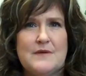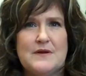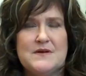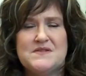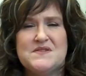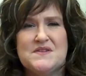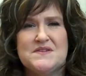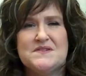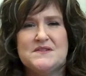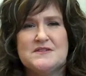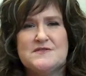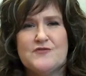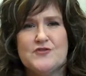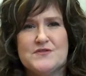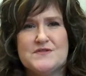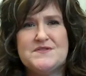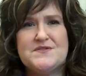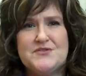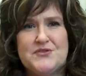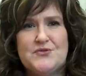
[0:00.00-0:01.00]
assistance for
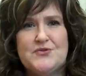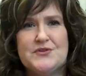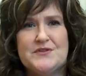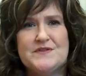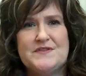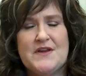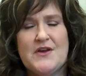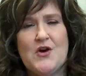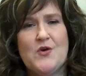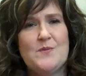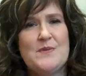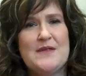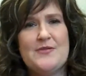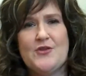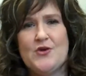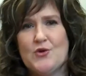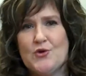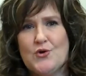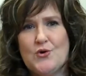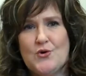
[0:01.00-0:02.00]
the student to help meet
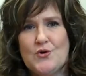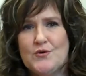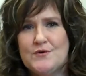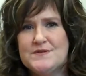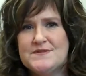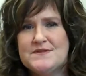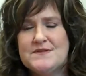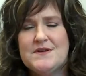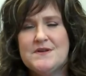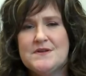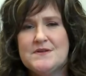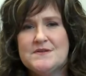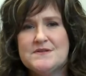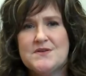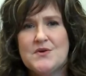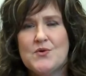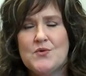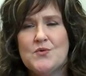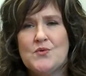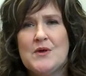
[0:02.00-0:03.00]
their goals.
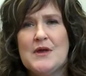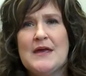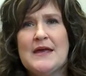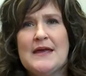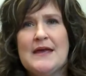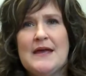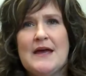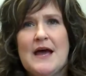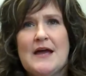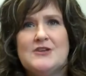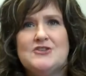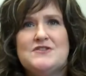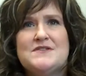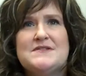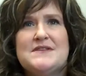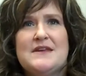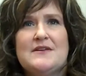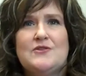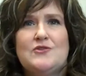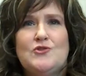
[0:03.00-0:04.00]
So I just
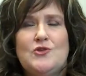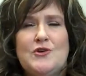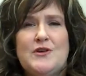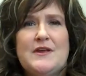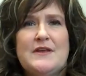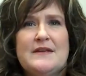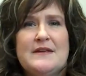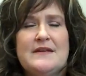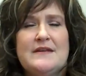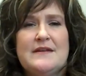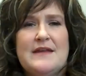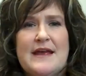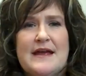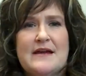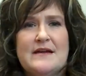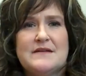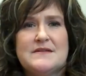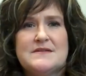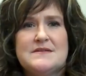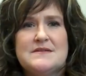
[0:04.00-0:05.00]
say look at it
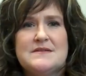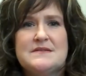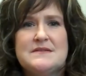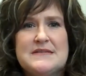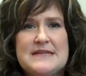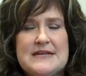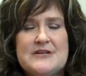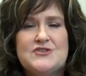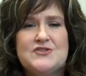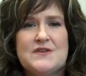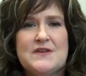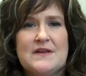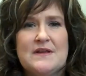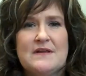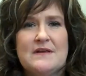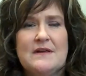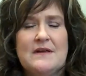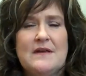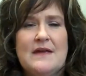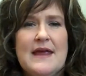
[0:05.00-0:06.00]
as teaching
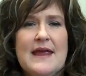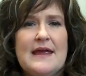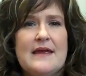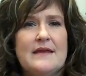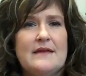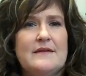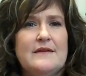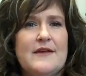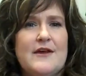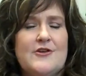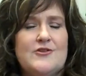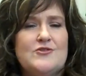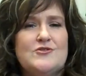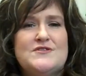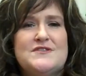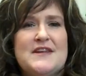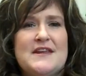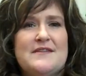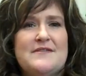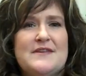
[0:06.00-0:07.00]
and
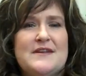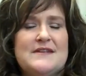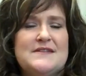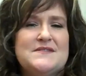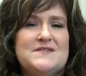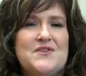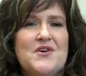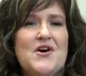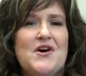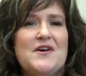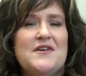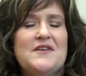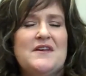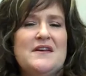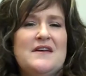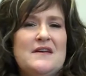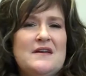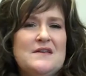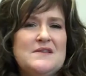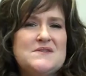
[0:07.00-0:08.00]
understand that it's not
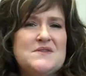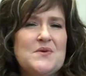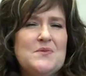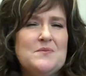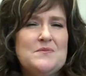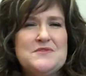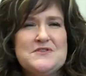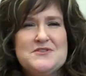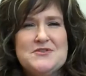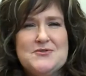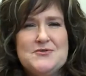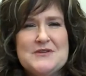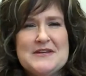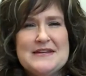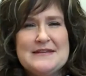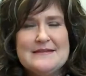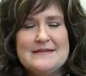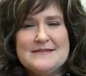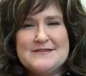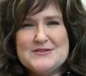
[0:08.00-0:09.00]
some
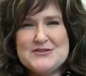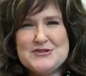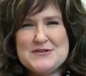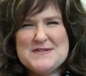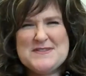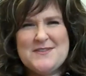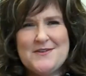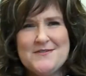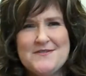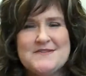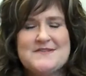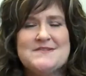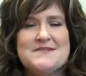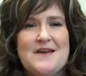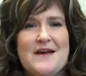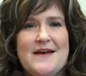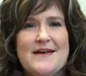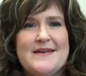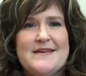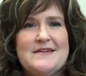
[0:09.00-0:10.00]
duty that's just on the
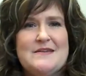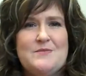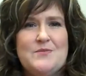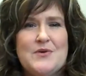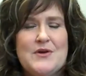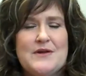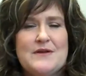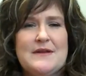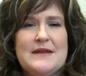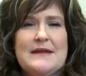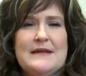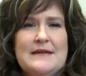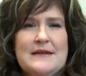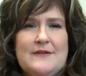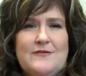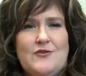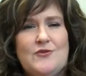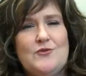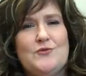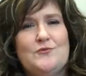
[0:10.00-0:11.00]
side, but
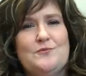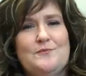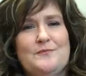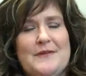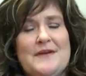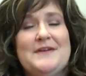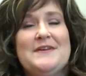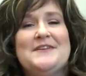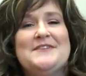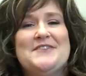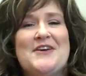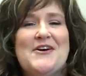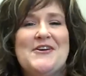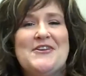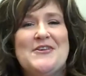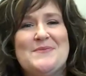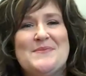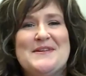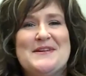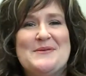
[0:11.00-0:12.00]
if you
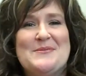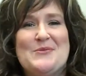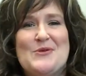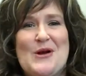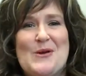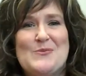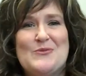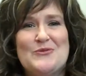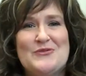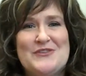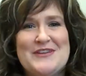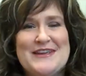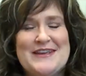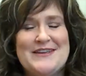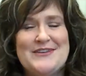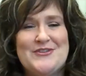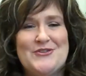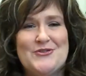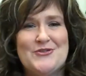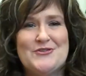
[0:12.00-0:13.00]
document it properly
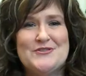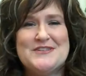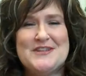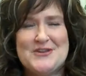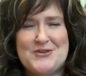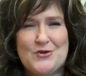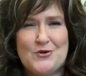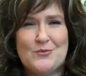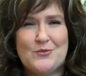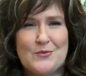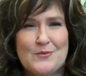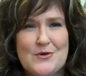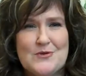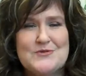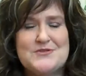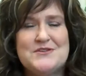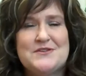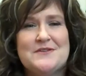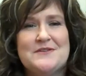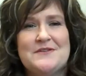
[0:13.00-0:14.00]
in your tenure and
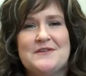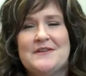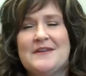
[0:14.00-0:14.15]
promotion